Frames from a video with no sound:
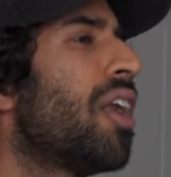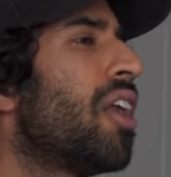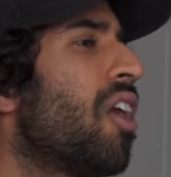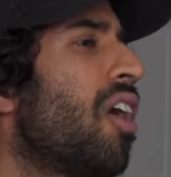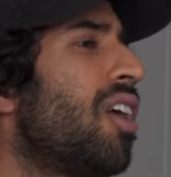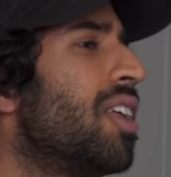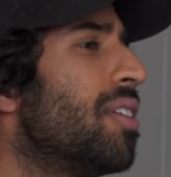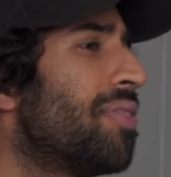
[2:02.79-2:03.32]
Not at
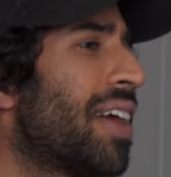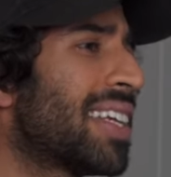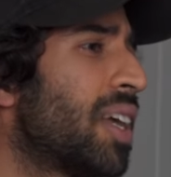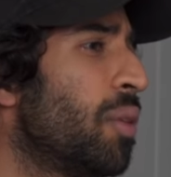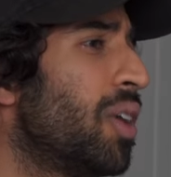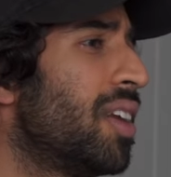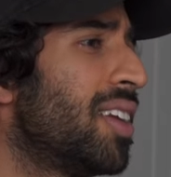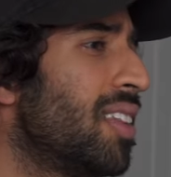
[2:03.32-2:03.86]
all, in fact,
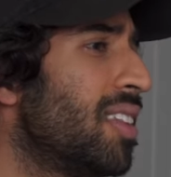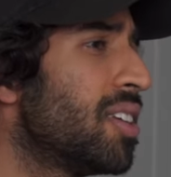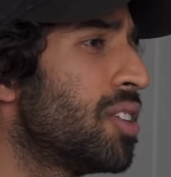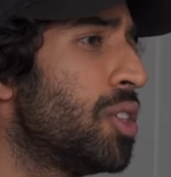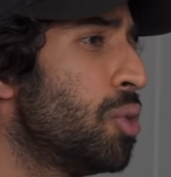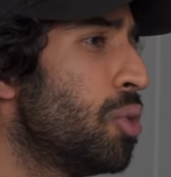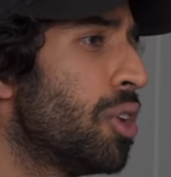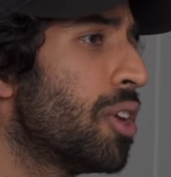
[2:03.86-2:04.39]
I would have done
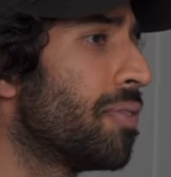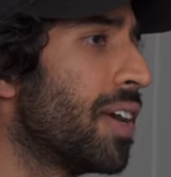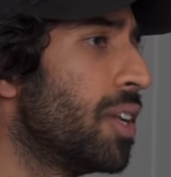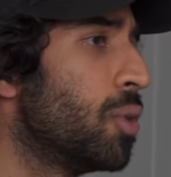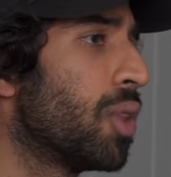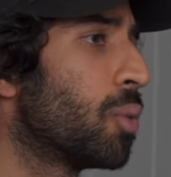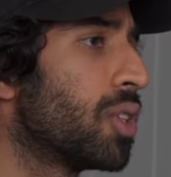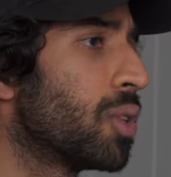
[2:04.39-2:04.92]
this sooner if I
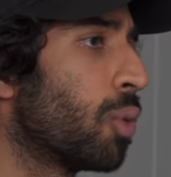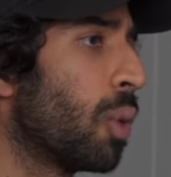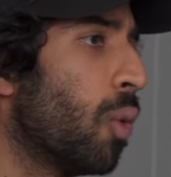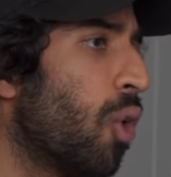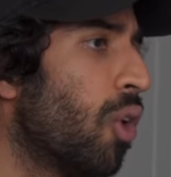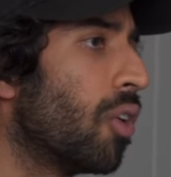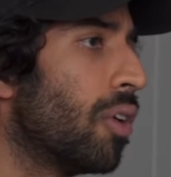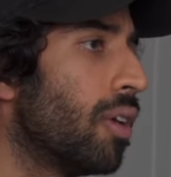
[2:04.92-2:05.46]
knew there was a
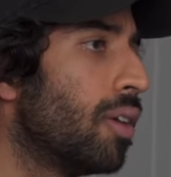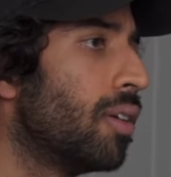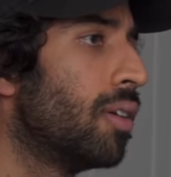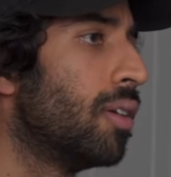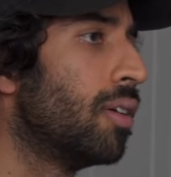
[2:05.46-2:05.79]
reward.